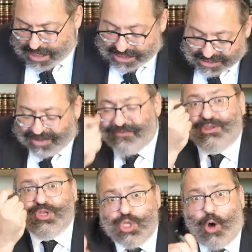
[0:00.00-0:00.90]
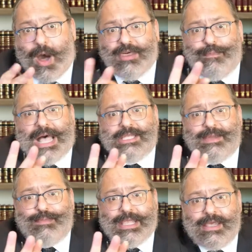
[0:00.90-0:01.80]
He says, if there's no other
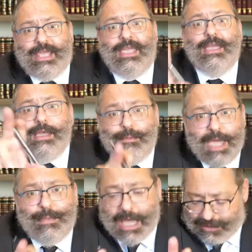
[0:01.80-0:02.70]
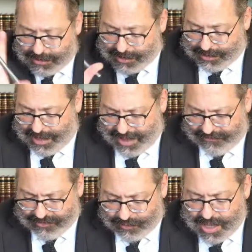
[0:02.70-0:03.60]
possibility, maybe halachically you
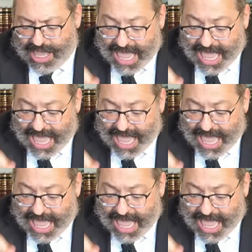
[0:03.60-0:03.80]
have to.